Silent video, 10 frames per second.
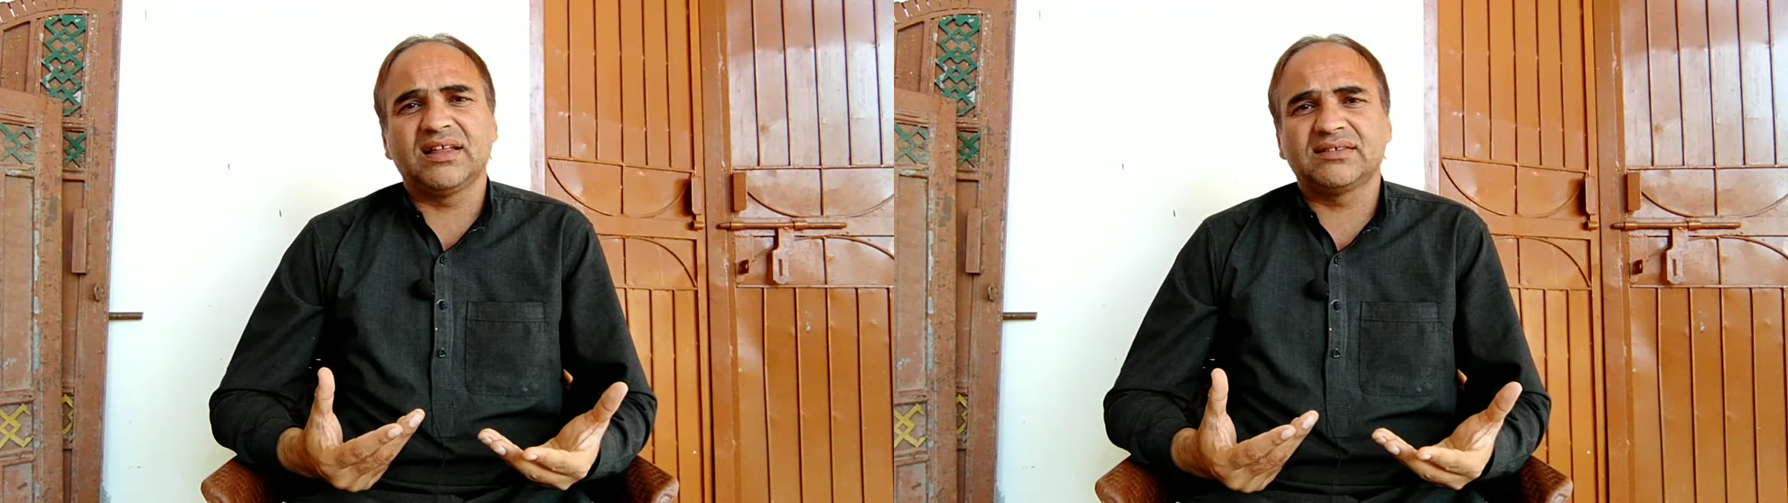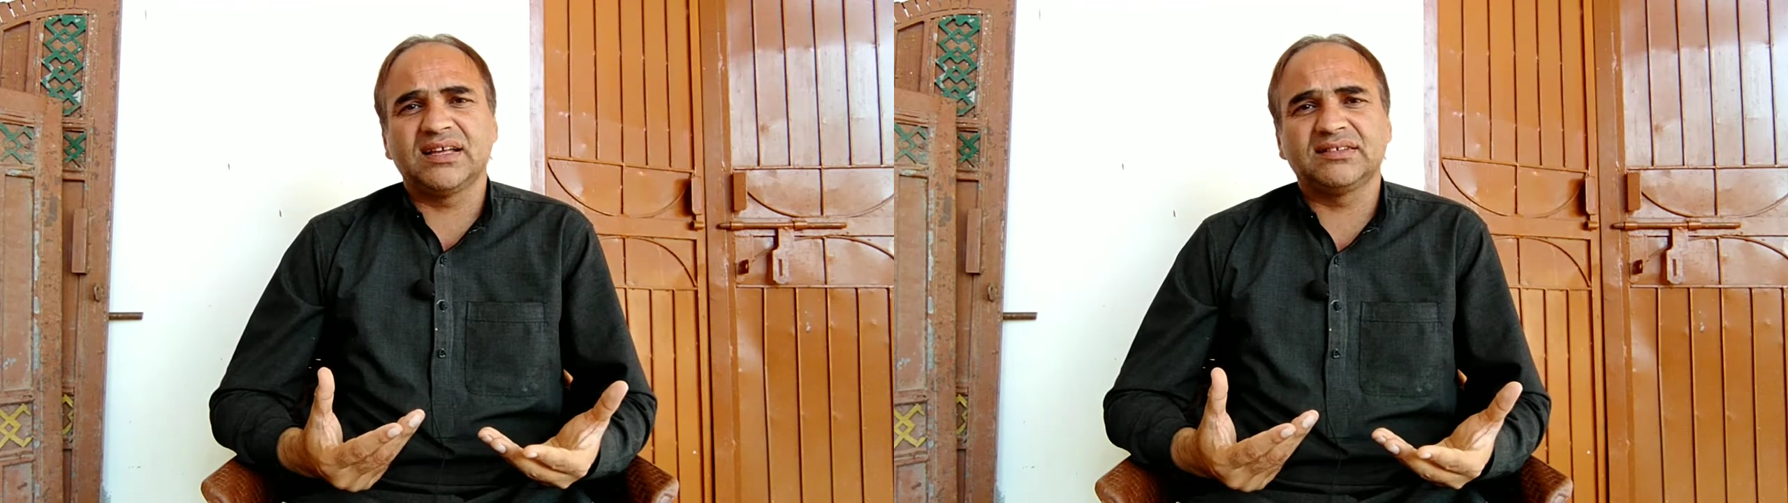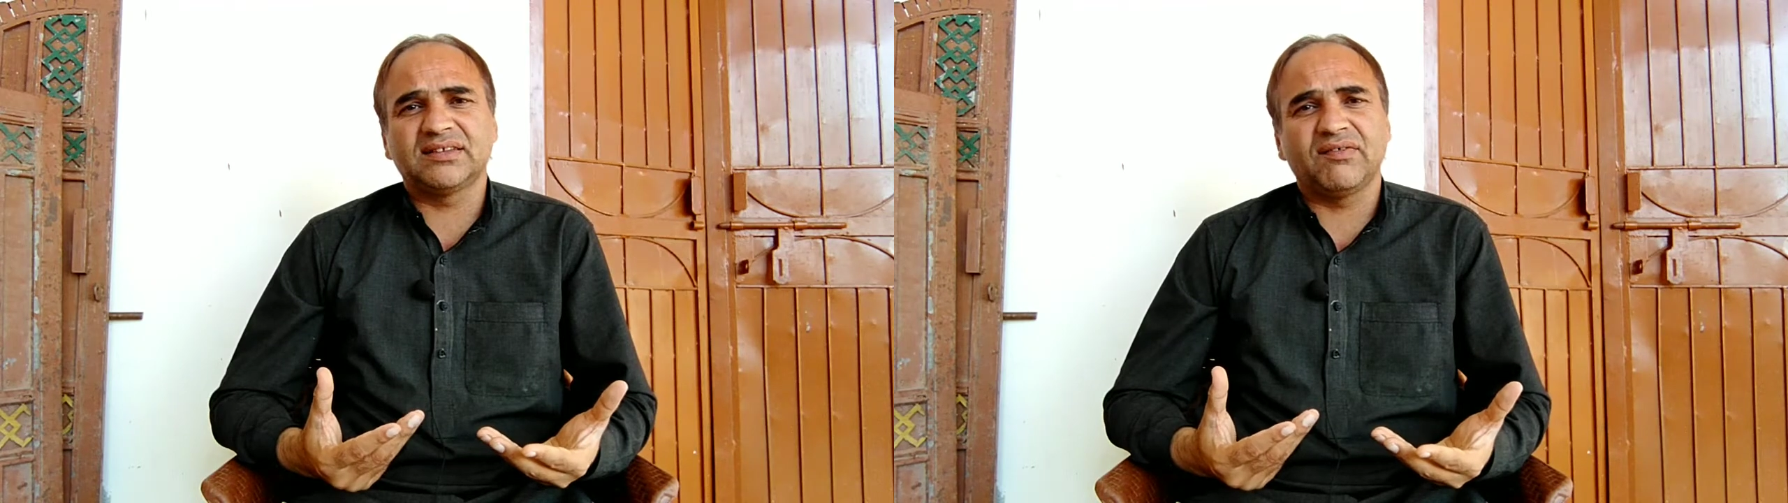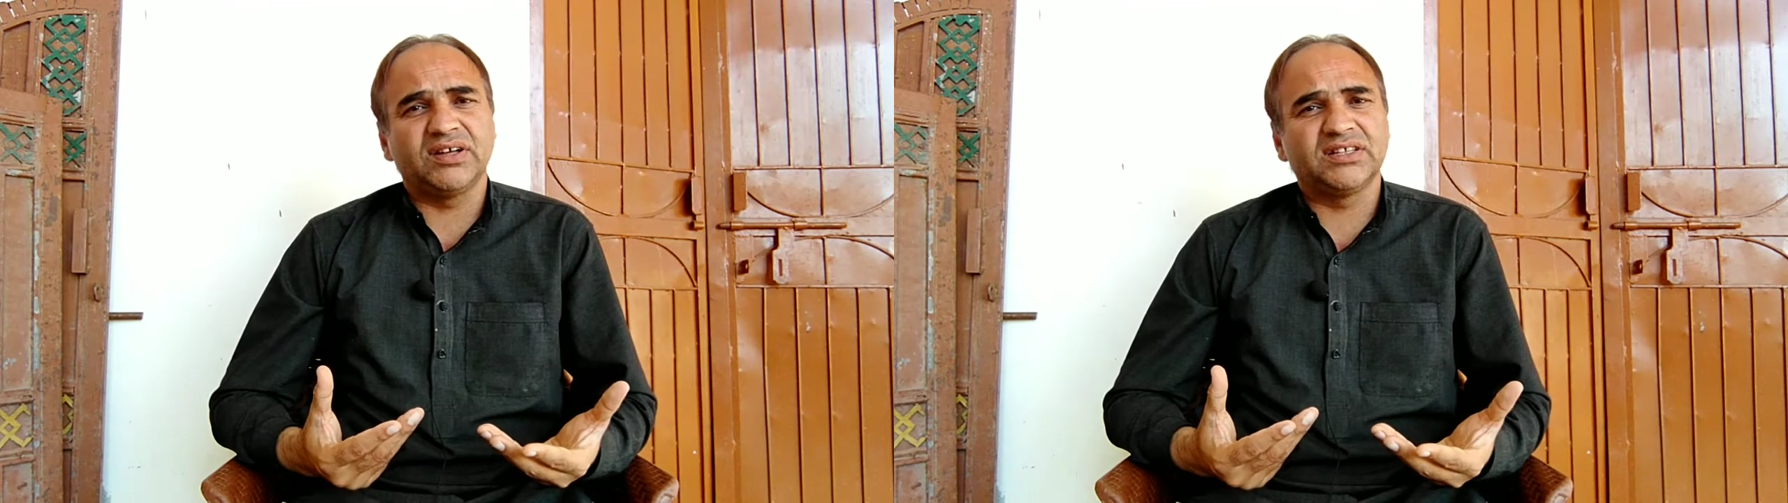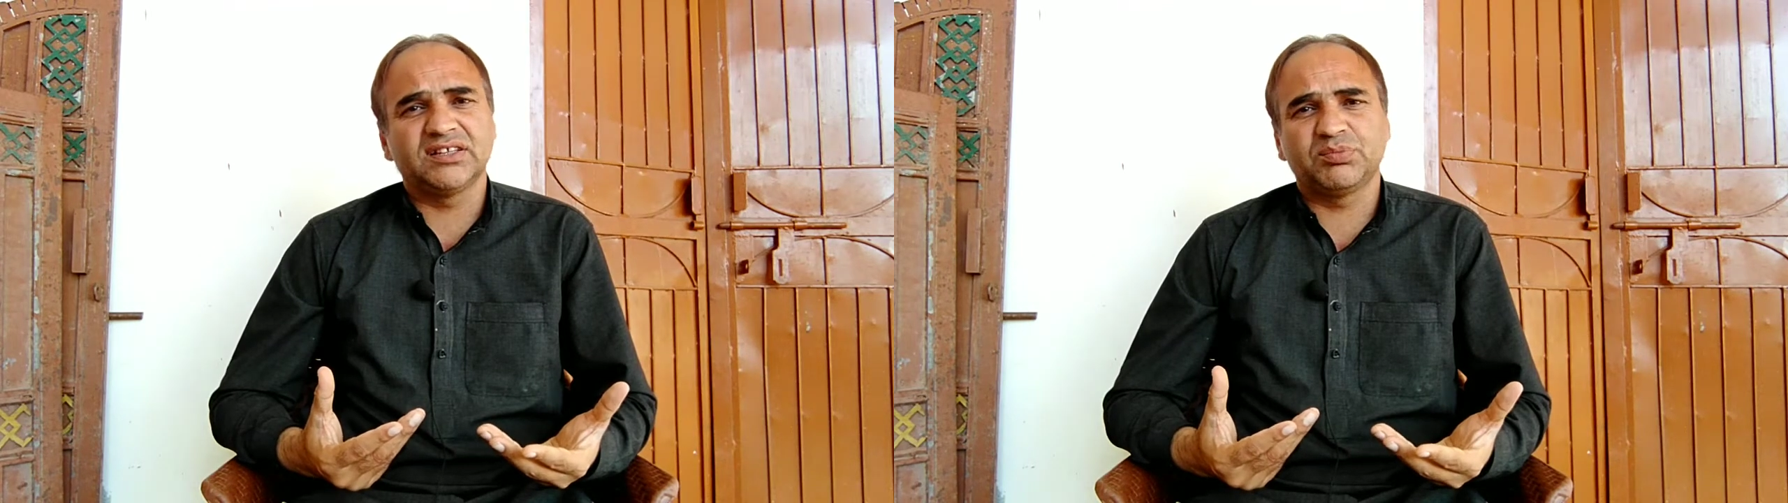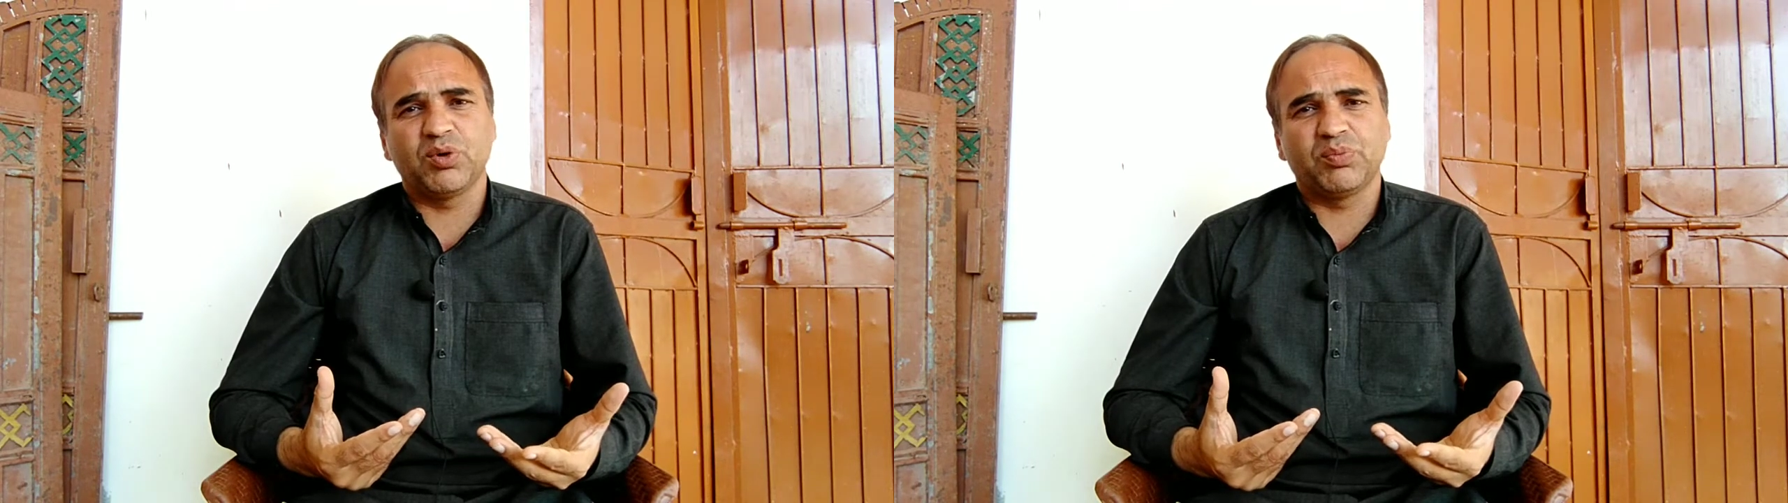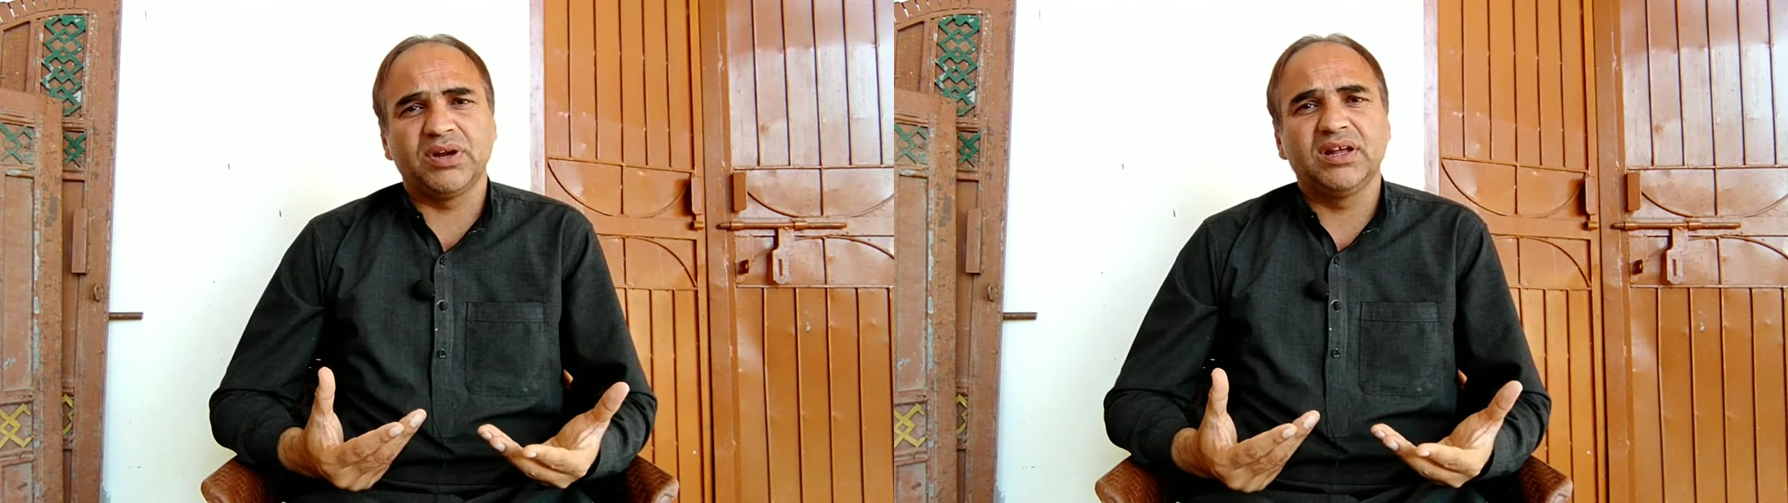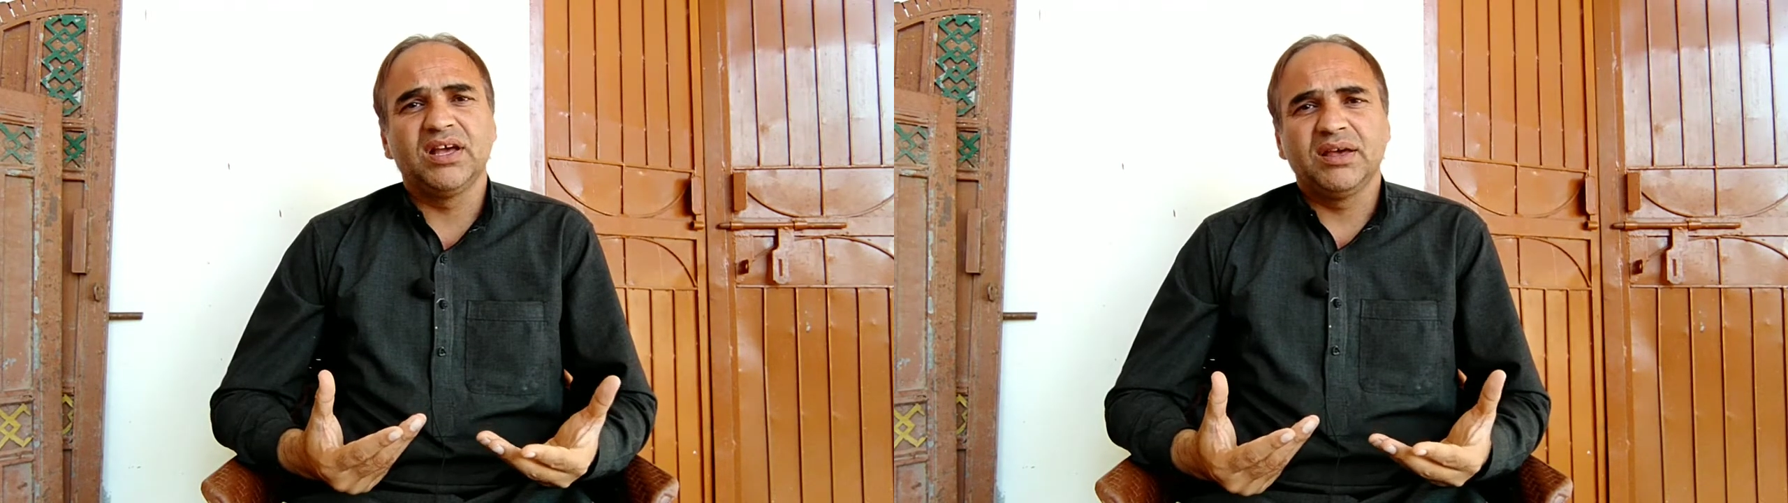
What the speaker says: accents of others people,